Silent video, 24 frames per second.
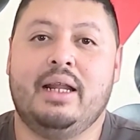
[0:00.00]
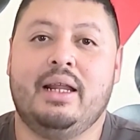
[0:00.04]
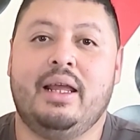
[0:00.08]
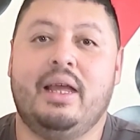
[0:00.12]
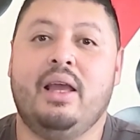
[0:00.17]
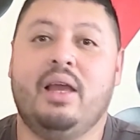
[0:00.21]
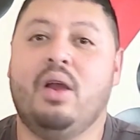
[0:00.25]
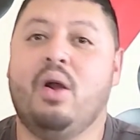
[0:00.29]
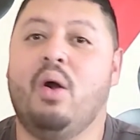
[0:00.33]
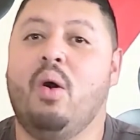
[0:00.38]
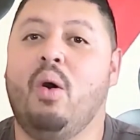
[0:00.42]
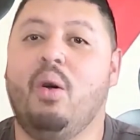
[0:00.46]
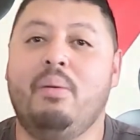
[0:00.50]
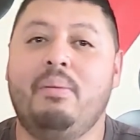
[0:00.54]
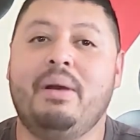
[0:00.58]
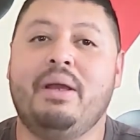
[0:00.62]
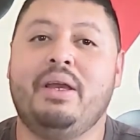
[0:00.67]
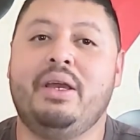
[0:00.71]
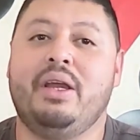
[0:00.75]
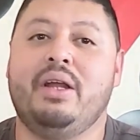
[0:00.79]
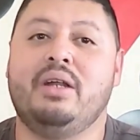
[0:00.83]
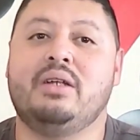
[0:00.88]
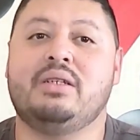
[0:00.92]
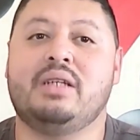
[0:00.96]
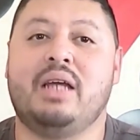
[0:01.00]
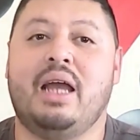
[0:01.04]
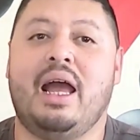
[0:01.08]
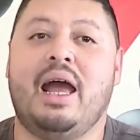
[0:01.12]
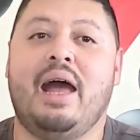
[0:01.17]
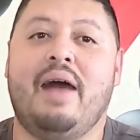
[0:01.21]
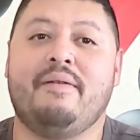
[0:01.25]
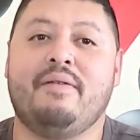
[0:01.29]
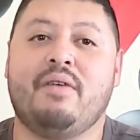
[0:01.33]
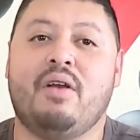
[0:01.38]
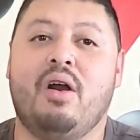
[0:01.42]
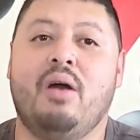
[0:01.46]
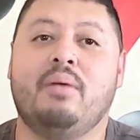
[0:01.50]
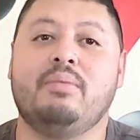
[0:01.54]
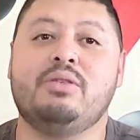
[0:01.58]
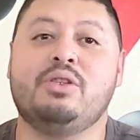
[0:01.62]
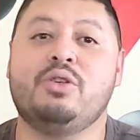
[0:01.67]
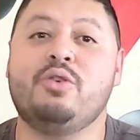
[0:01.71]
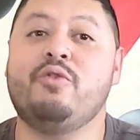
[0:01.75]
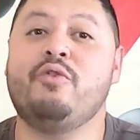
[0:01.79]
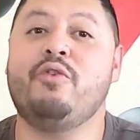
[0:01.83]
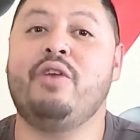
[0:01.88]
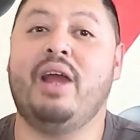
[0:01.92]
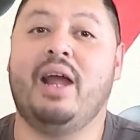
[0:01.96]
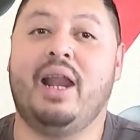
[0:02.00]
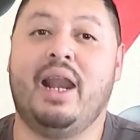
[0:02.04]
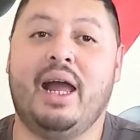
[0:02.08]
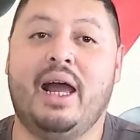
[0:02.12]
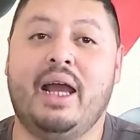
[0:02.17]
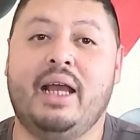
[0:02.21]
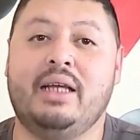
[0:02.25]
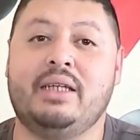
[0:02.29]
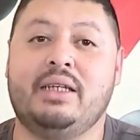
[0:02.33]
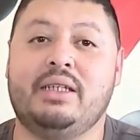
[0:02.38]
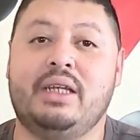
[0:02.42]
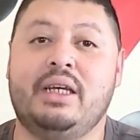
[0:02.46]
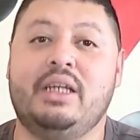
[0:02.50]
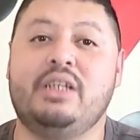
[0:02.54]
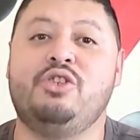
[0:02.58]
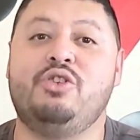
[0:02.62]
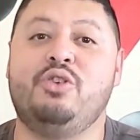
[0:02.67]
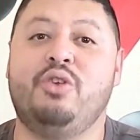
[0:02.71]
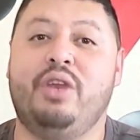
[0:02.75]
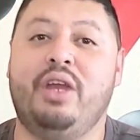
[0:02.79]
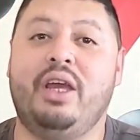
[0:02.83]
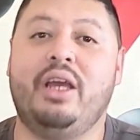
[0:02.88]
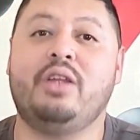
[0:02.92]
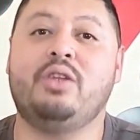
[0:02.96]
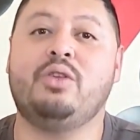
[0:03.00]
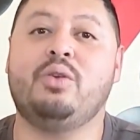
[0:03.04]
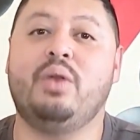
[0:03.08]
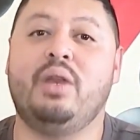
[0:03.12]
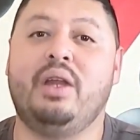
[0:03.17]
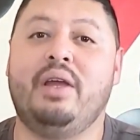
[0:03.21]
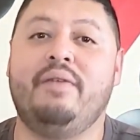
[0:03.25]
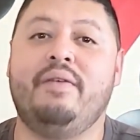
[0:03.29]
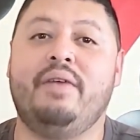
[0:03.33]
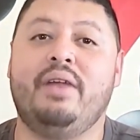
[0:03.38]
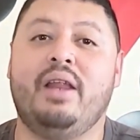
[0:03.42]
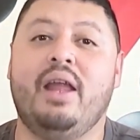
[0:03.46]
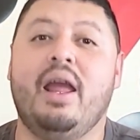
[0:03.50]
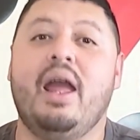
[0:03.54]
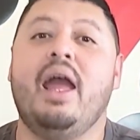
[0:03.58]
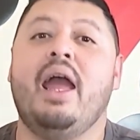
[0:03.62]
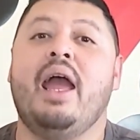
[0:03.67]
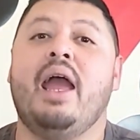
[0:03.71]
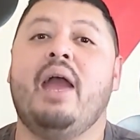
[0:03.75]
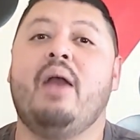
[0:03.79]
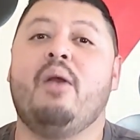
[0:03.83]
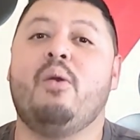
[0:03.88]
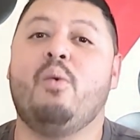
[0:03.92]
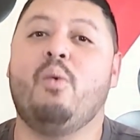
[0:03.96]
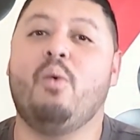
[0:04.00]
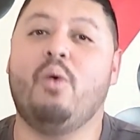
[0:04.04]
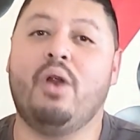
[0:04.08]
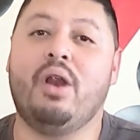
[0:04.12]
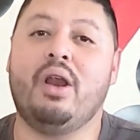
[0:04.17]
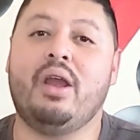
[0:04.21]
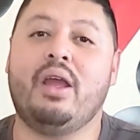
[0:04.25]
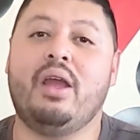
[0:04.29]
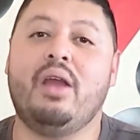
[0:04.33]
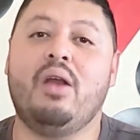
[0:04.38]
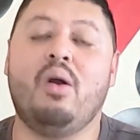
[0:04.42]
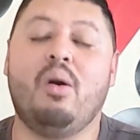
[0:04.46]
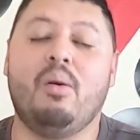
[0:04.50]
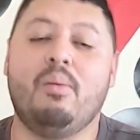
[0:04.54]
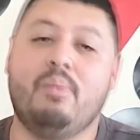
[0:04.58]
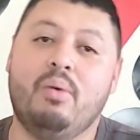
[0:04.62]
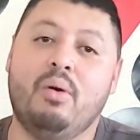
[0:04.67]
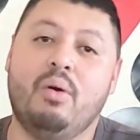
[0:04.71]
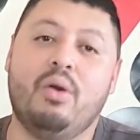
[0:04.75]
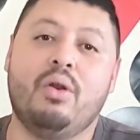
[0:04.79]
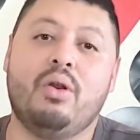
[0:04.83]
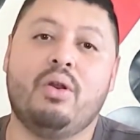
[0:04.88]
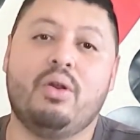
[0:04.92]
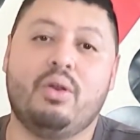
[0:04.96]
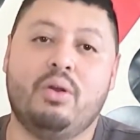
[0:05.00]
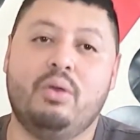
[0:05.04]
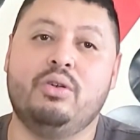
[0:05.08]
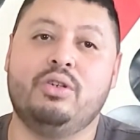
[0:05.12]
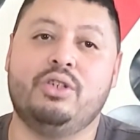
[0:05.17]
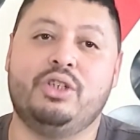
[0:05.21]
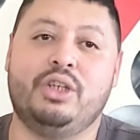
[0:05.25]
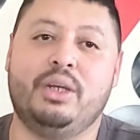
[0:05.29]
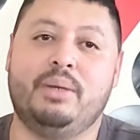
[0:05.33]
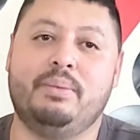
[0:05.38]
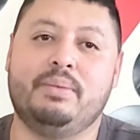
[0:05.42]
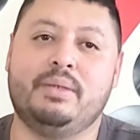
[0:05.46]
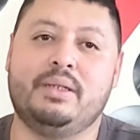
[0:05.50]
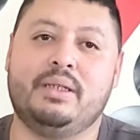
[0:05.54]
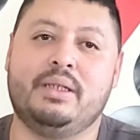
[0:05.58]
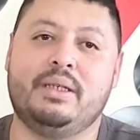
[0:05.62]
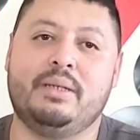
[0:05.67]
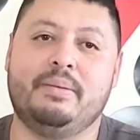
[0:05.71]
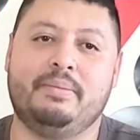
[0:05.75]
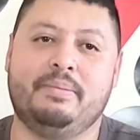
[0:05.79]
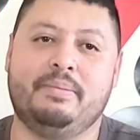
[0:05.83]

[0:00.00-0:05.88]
in all my years I have come to realize is unique to living and working on board cruise ships.